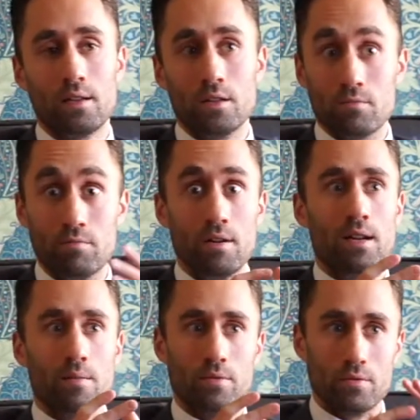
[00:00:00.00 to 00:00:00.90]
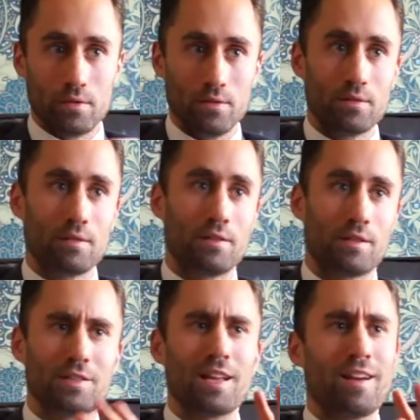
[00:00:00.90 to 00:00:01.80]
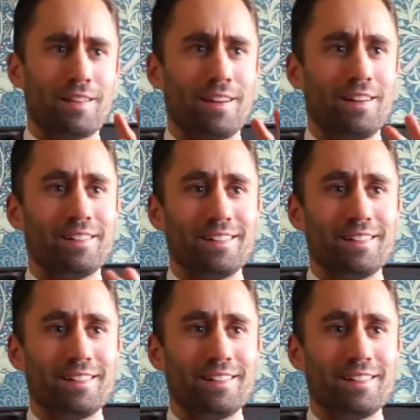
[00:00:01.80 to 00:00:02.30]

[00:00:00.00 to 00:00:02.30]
is really important, because they like that.